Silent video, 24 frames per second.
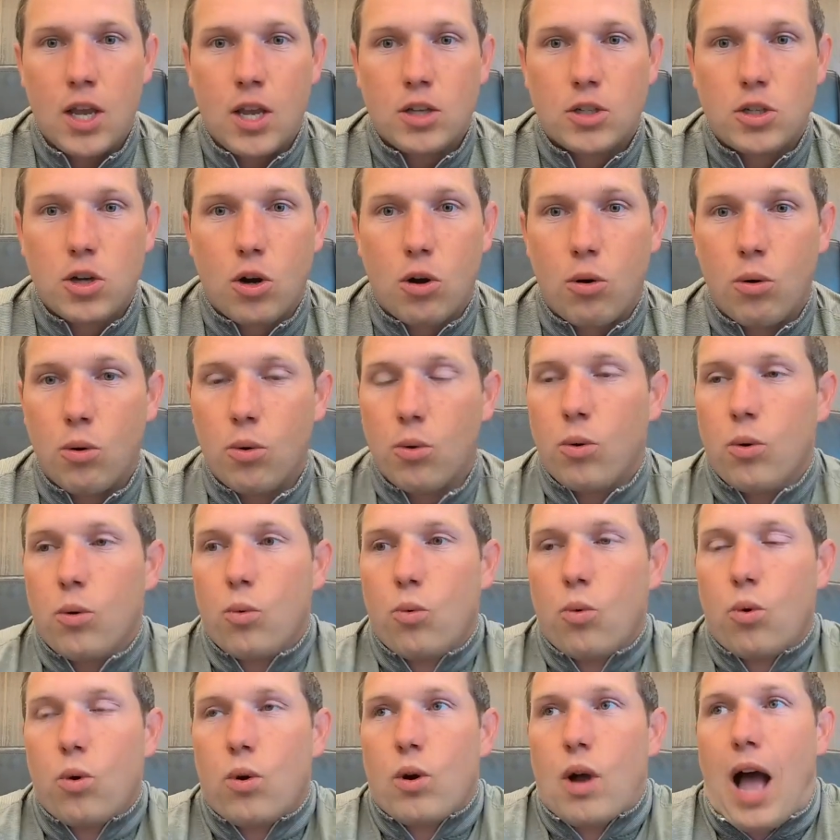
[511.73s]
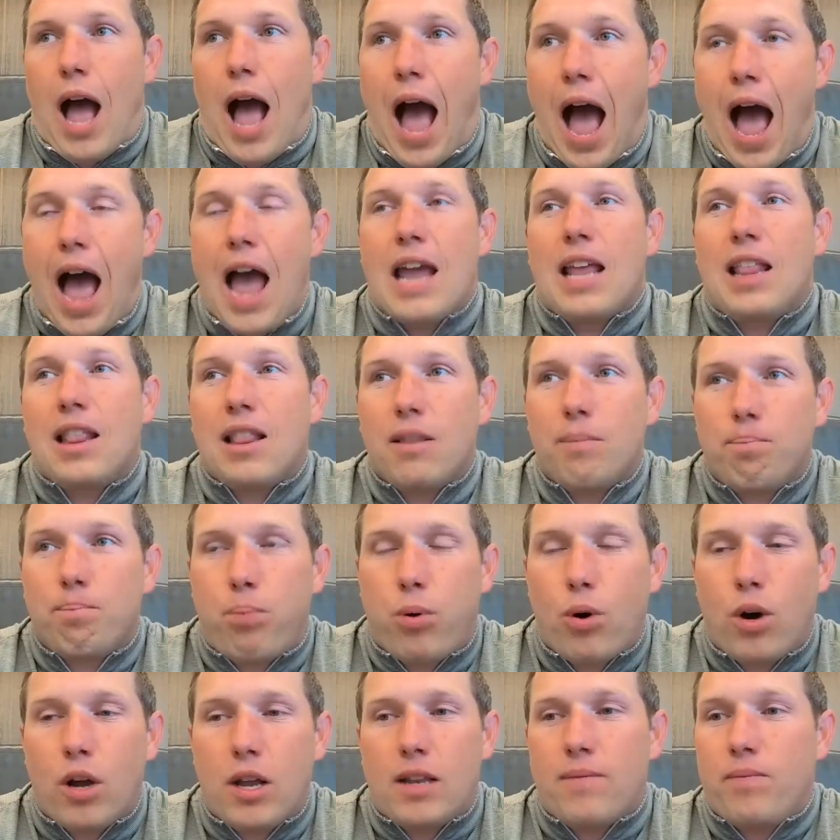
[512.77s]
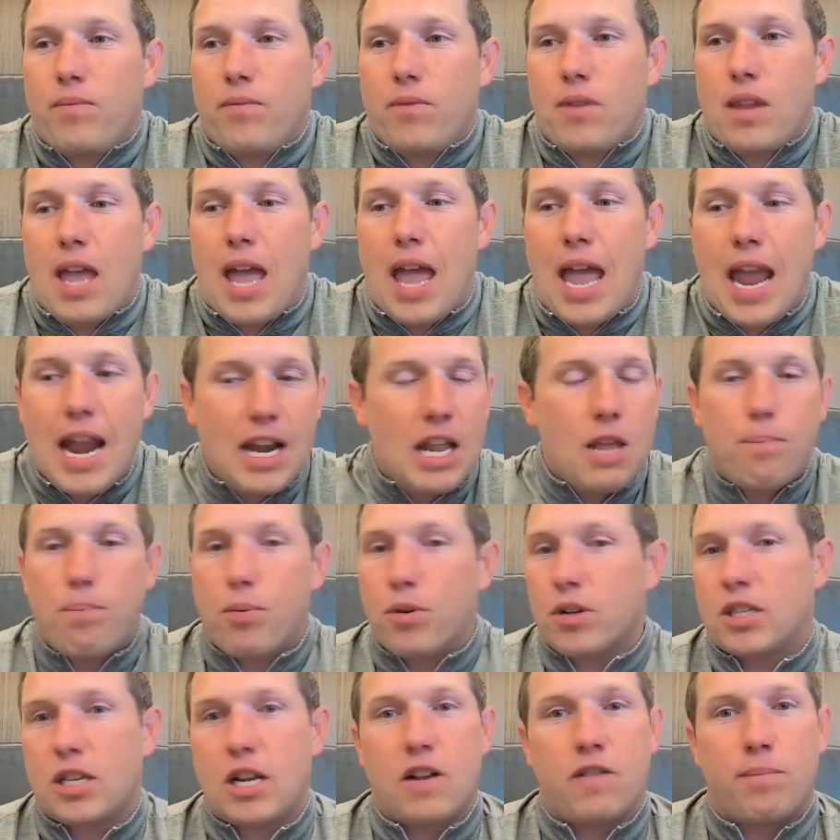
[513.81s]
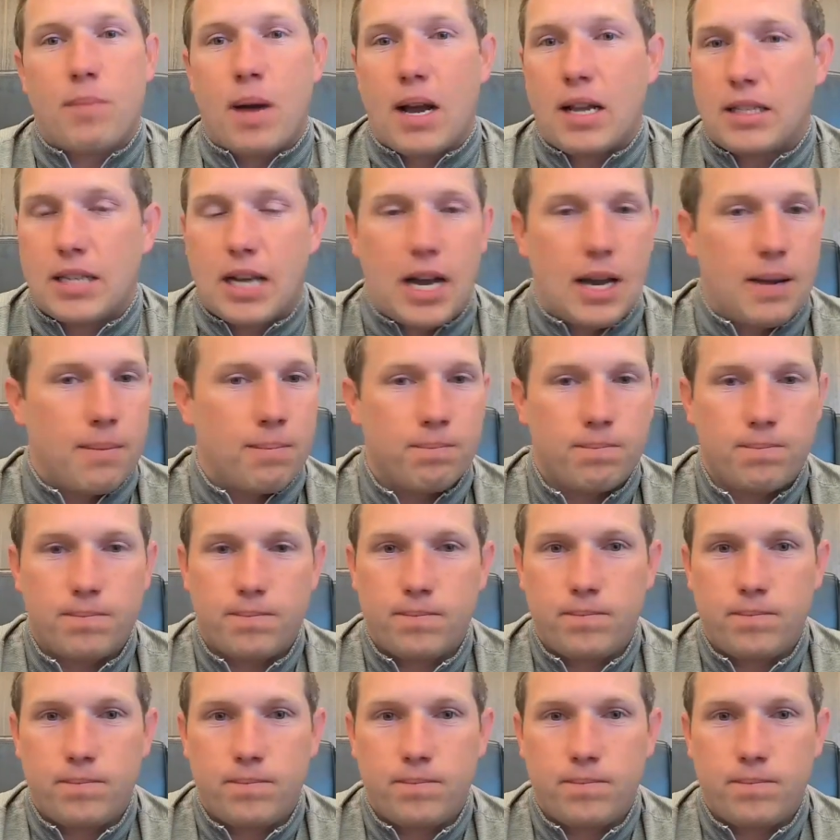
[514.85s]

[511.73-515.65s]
So I put 80% of my time